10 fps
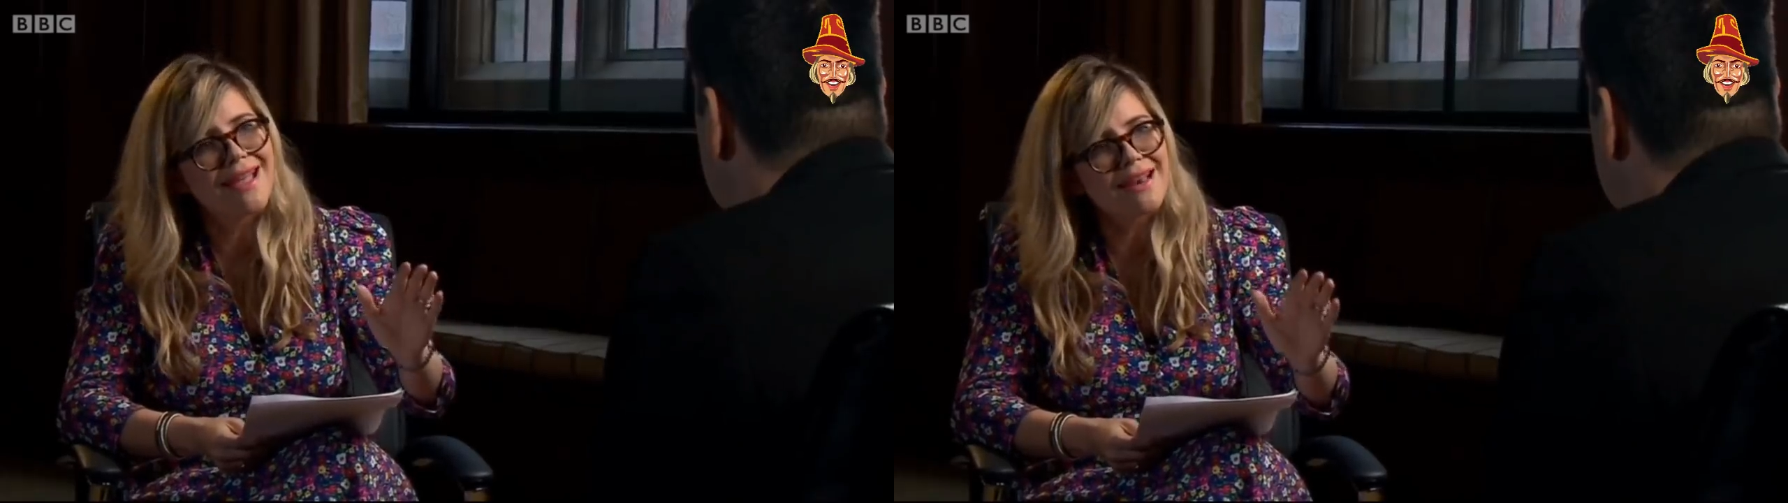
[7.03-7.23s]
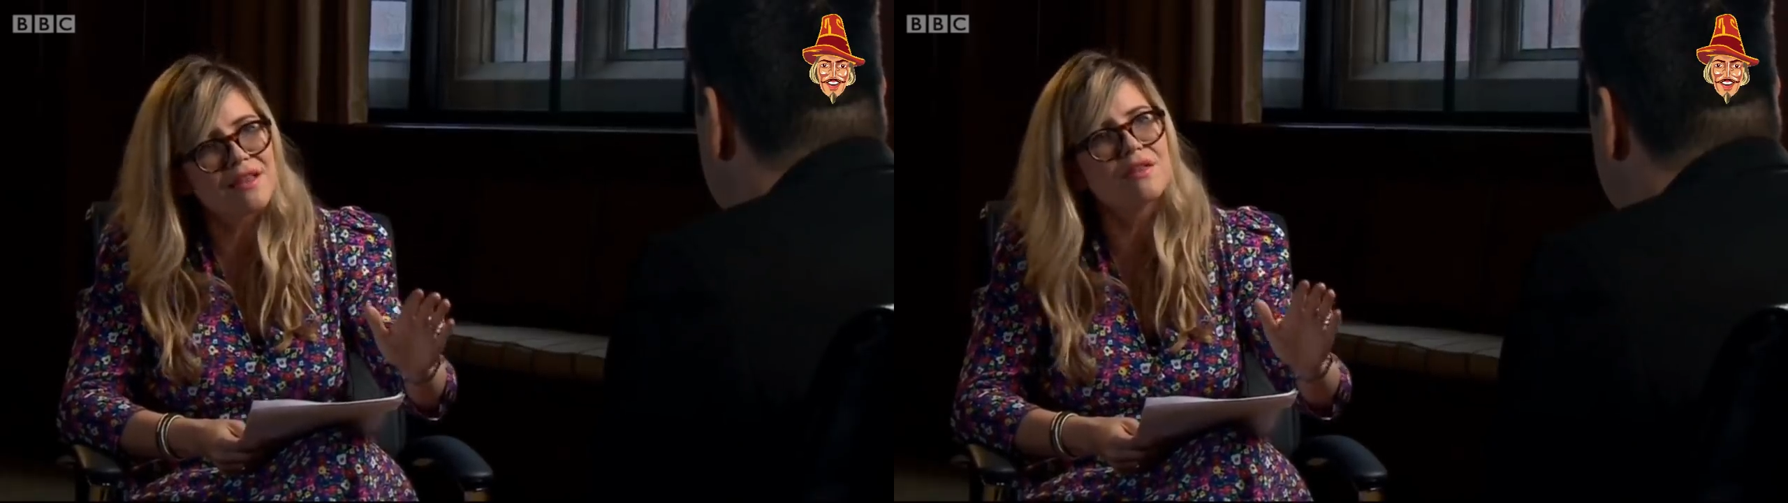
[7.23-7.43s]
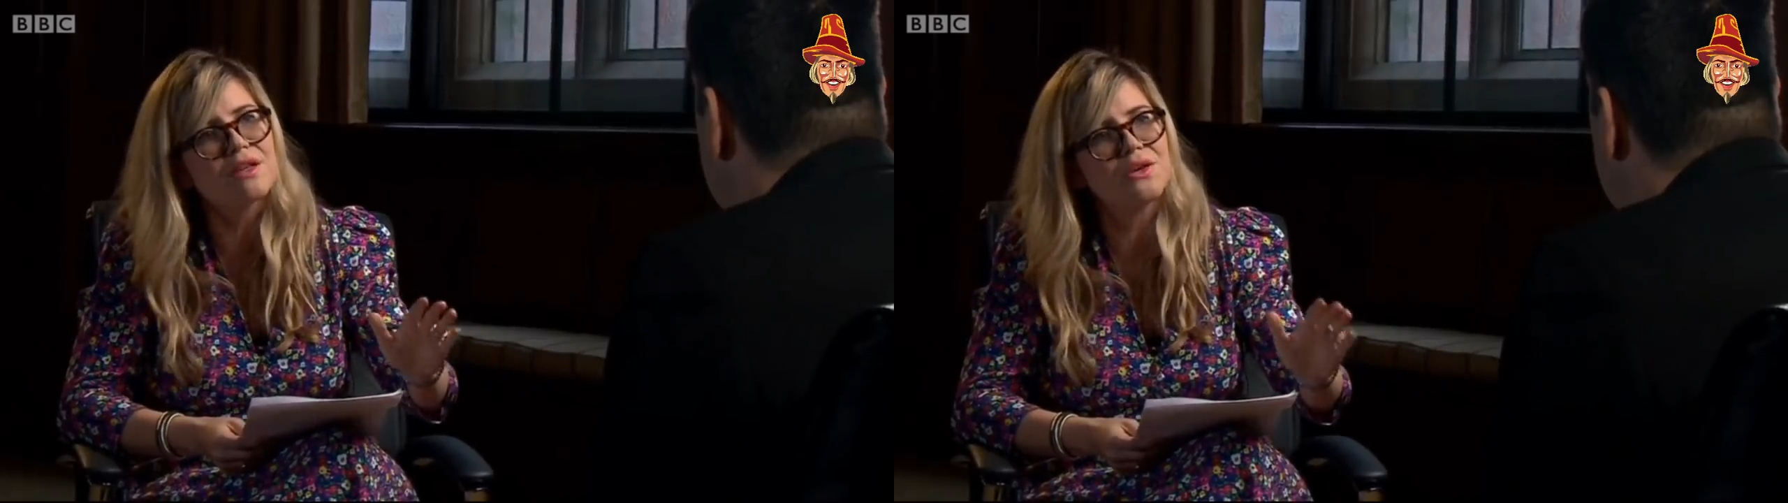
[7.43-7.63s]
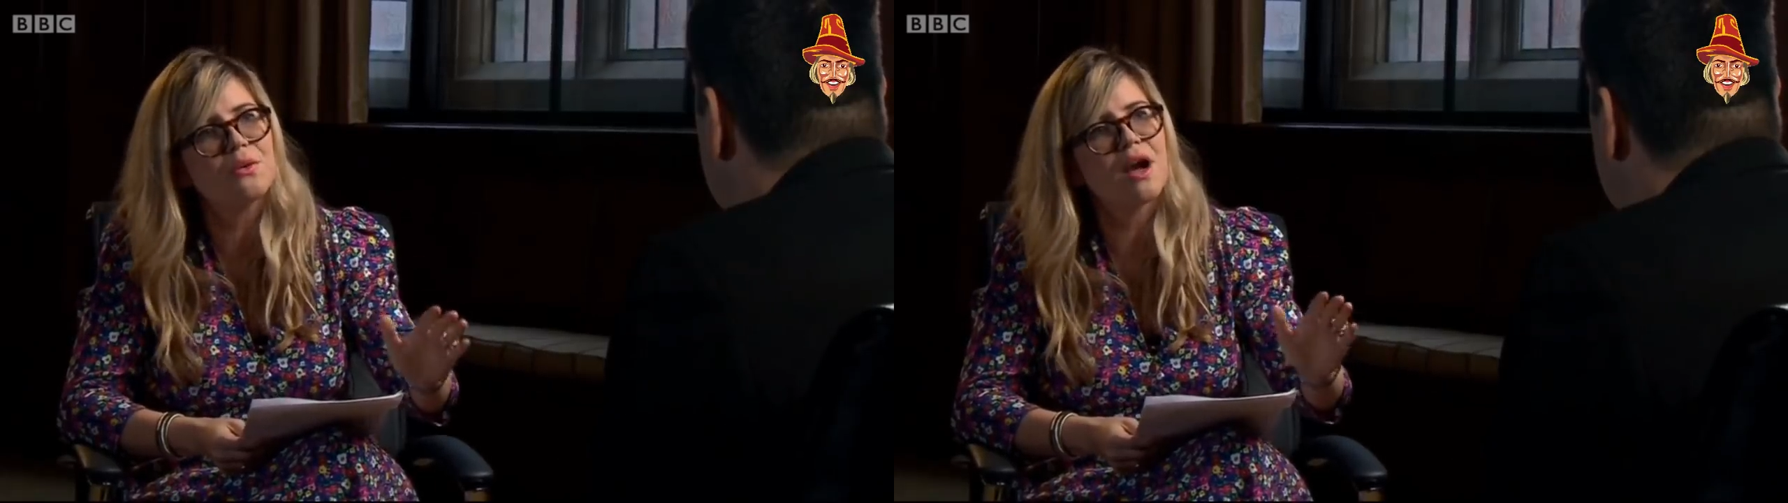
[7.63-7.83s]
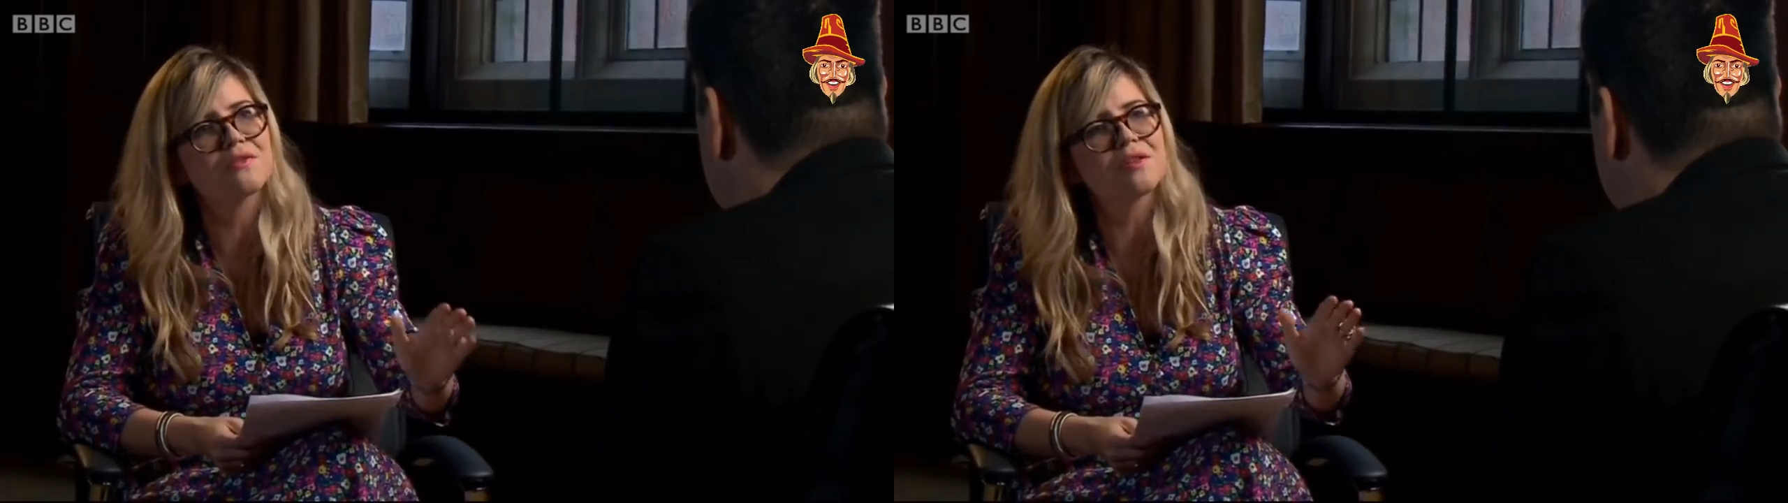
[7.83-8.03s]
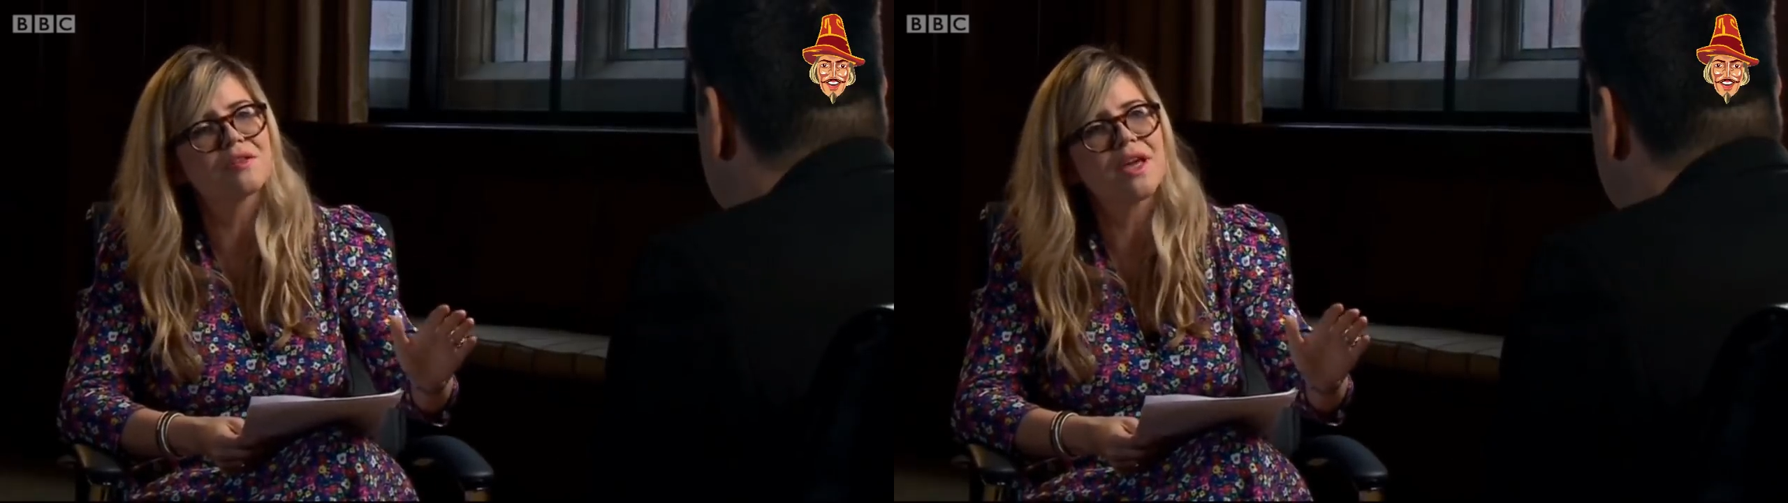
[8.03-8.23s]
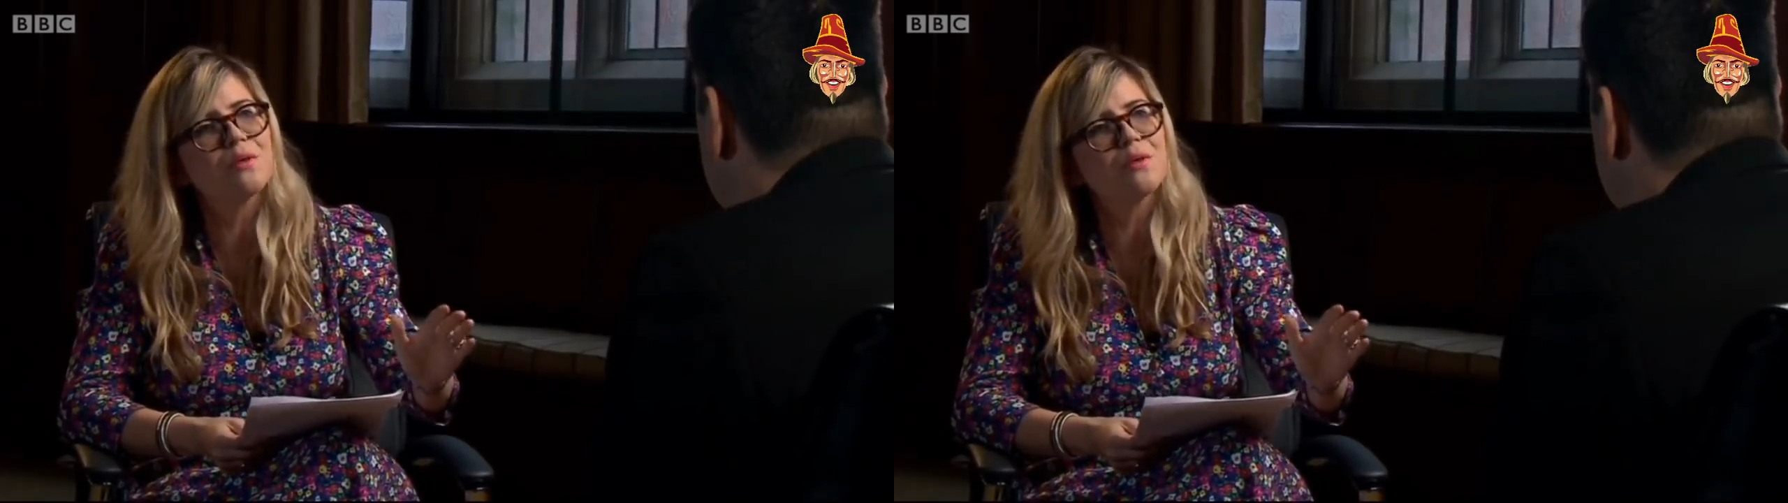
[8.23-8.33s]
anything you have to say